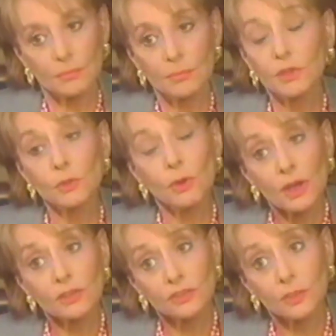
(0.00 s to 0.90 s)
But you
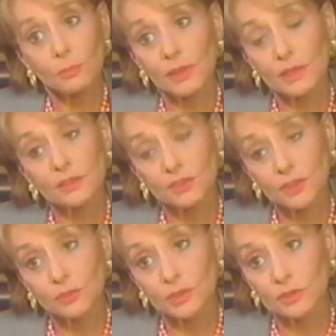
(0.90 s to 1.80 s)
are somewhat
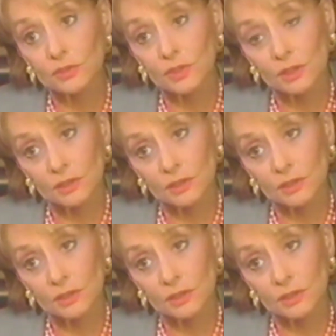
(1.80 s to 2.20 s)
eccentric, to say the